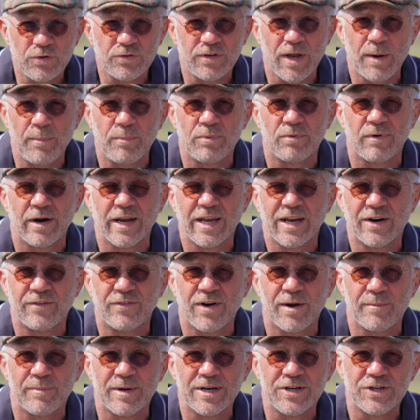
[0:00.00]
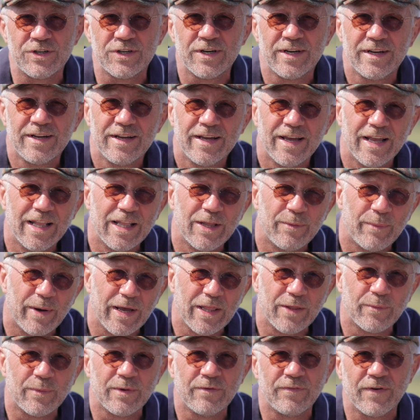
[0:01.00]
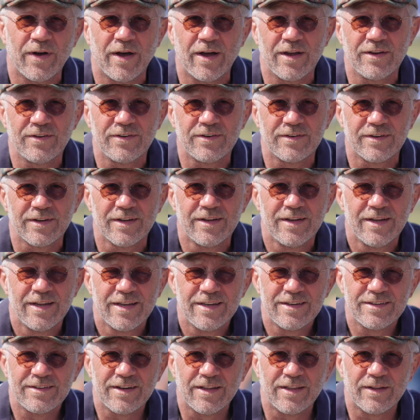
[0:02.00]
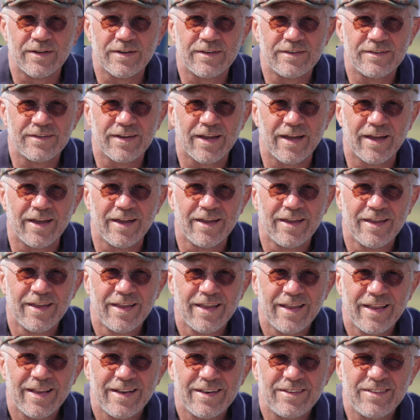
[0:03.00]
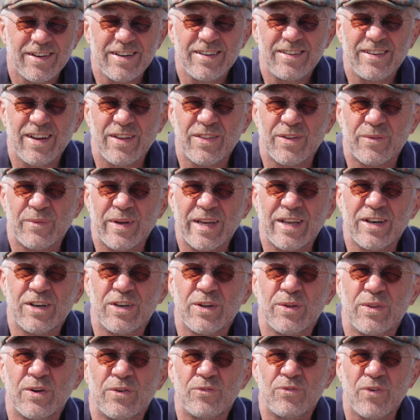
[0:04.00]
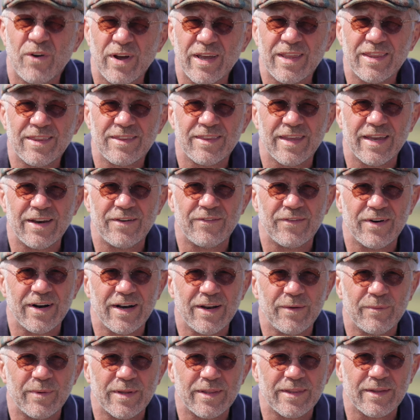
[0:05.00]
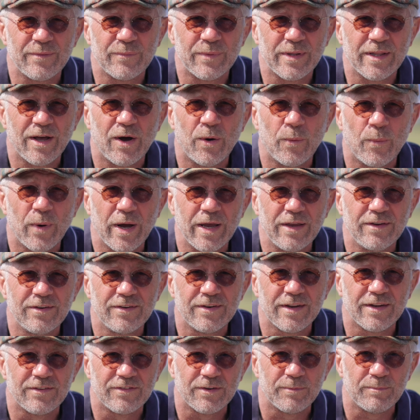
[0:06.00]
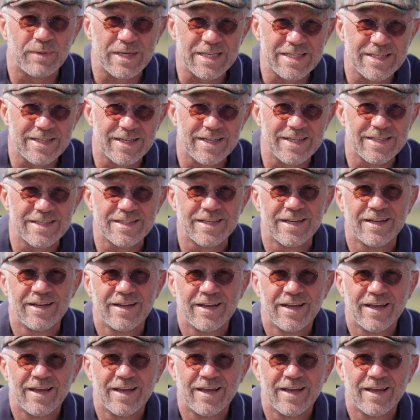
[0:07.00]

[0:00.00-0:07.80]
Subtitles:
separate your rubbish in the way that we've asked, so that just so that we can do right thing really with our waste as a business.